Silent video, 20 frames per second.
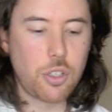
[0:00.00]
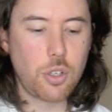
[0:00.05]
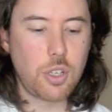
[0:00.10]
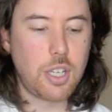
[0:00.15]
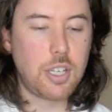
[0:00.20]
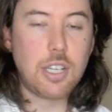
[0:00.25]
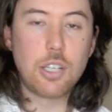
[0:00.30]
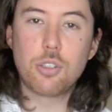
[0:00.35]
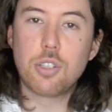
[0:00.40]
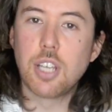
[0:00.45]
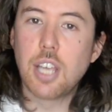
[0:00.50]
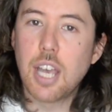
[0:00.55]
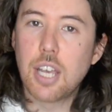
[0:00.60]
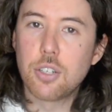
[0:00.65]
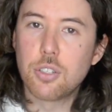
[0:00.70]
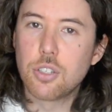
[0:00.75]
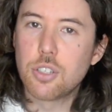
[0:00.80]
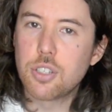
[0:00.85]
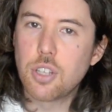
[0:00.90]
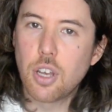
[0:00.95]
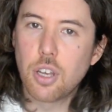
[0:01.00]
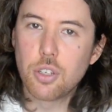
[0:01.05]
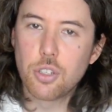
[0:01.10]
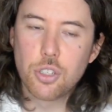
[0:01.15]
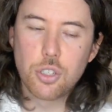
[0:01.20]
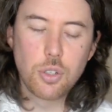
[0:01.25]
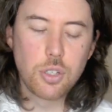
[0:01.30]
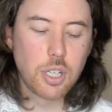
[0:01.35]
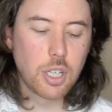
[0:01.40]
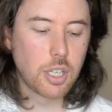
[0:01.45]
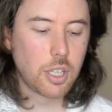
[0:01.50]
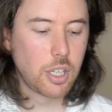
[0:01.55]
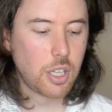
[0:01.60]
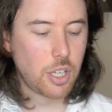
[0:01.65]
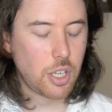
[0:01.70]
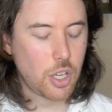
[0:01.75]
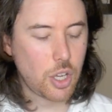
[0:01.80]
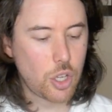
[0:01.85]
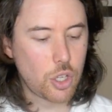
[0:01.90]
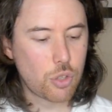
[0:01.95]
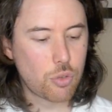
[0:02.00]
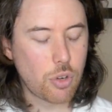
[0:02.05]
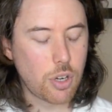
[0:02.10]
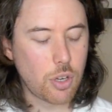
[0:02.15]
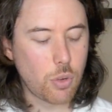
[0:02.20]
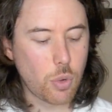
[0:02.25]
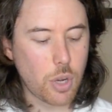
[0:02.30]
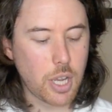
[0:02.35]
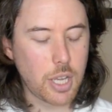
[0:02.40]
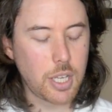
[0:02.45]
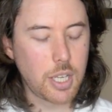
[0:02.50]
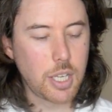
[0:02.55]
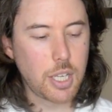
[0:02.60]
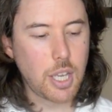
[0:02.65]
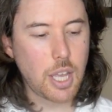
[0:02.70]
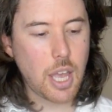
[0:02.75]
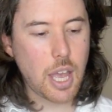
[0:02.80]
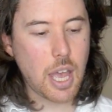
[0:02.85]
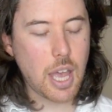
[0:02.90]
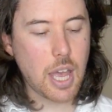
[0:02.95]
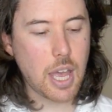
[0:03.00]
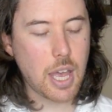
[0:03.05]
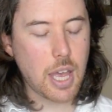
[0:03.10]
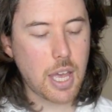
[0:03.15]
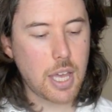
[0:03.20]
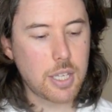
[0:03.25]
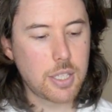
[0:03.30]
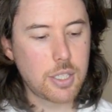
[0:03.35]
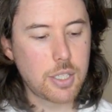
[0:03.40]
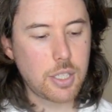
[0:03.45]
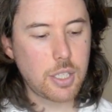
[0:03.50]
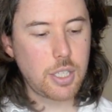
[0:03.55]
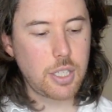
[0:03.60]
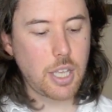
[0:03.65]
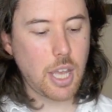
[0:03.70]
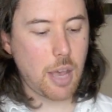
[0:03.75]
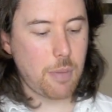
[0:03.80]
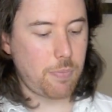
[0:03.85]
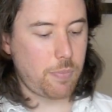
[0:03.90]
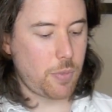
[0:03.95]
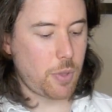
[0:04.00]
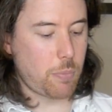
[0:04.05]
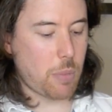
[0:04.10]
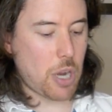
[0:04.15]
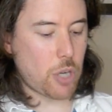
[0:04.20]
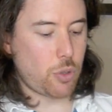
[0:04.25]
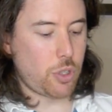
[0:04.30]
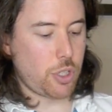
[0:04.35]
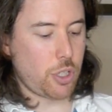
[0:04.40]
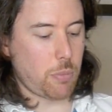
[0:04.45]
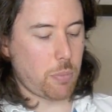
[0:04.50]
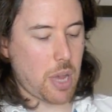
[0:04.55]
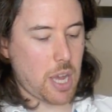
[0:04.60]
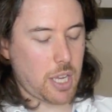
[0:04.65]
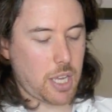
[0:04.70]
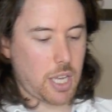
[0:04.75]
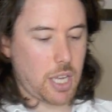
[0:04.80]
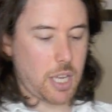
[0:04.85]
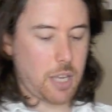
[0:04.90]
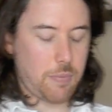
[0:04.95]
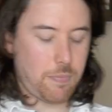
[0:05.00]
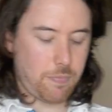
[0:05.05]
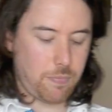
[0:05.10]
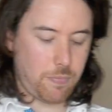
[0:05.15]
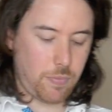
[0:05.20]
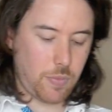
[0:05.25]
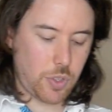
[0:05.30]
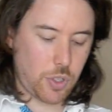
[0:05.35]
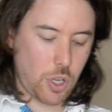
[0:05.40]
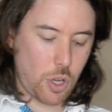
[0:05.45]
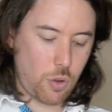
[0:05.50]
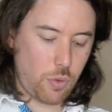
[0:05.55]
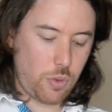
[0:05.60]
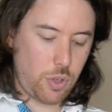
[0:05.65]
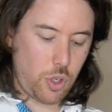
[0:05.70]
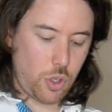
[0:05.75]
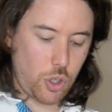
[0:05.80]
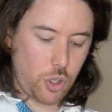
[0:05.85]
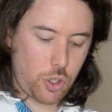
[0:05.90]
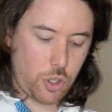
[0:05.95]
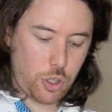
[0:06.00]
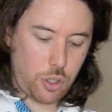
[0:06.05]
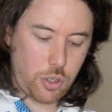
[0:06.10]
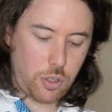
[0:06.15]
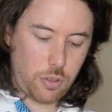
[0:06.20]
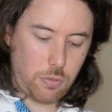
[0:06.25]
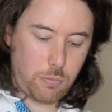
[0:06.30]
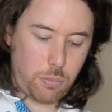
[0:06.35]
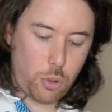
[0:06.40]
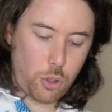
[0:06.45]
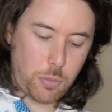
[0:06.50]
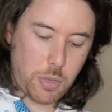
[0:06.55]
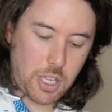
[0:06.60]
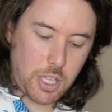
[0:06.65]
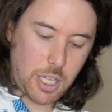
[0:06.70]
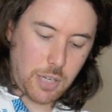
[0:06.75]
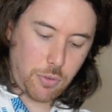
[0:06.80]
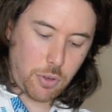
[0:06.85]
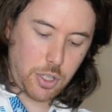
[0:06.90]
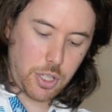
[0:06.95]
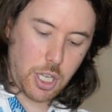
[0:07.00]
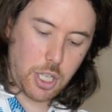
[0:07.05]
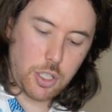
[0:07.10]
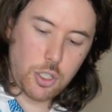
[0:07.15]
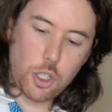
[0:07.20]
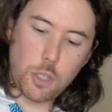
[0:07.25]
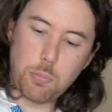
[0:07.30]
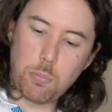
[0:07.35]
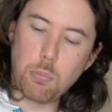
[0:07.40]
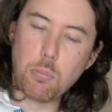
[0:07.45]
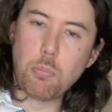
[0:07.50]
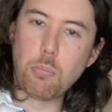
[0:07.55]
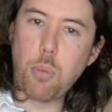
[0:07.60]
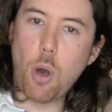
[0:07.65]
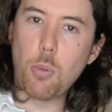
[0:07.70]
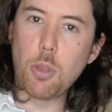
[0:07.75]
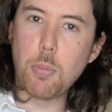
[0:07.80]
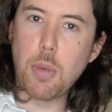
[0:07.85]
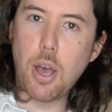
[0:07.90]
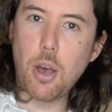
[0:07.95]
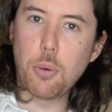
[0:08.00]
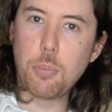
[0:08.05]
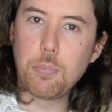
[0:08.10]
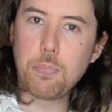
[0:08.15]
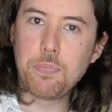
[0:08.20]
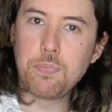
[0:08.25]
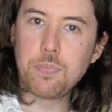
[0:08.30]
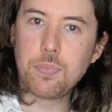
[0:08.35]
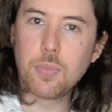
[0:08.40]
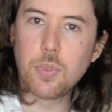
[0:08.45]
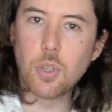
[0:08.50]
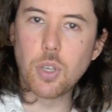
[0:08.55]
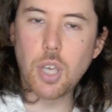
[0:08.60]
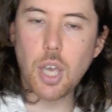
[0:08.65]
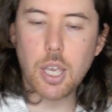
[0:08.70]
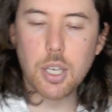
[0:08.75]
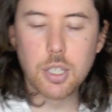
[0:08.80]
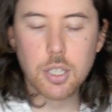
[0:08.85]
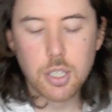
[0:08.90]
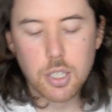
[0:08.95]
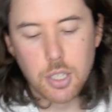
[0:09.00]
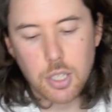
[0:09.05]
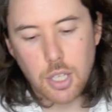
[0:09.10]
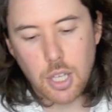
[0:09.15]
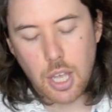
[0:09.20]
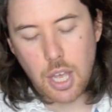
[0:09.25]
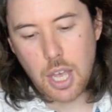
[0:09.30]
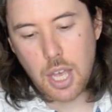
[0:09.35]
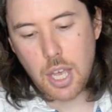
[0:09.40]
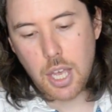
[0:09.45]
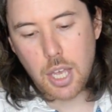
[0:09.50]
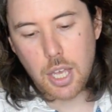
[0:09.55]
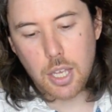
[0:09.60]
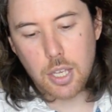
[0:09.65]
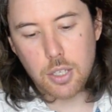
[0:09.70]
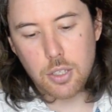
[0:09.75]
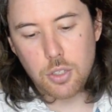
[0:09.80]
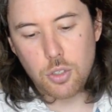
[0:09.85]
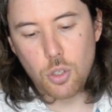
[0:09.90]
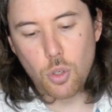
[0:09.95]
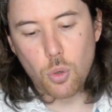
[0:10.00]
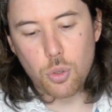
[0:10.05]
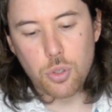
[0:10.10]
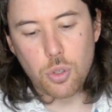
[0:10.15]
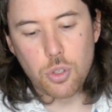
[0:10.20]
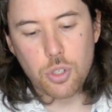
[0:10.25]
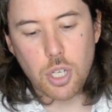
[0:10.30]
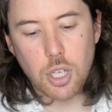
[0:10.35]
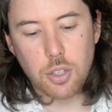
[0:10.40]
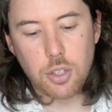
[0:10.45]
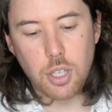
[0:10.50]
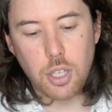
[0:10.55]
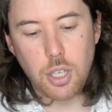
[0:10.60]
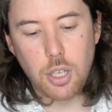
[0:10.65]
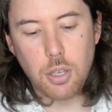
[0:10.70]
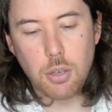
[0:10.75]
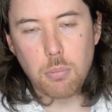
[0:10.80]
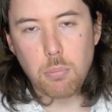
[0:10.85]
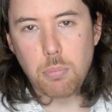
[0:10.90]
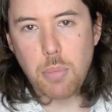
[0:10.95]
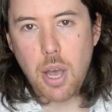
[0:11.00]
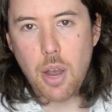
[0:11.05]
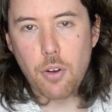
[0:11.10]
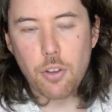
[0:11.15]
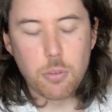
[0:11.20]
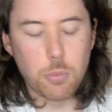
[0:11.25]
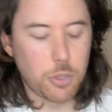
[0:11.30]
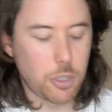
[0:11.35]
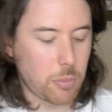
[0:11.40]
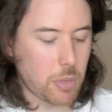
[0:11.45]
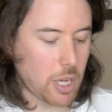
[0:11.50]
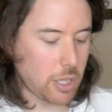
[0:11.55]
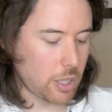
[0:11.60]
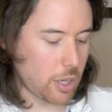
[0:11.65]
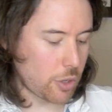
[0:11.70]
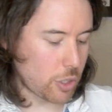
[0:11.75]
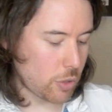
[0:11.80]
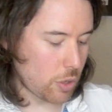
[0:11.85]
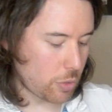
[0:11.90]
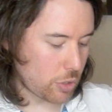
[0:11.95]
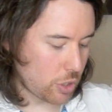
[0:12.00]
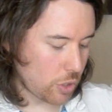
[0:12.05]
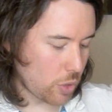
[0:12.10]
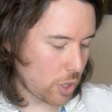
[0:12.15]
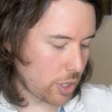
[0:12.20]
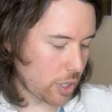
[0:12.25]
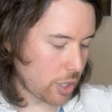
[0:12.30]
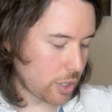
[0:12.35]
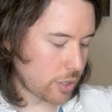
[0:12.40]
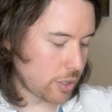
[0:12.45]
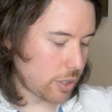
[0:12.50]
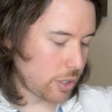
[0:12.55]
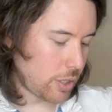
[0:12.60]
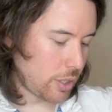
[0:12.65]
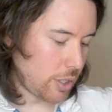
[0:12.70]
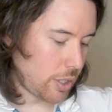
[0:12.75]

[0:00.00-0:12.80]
So you literally can just start shooting straight away. And yeah, the batteries in the back here. So you just pull the back lever and then just pop them out. Okay, you'll also check the power of them on the back there as well, which is quite nice.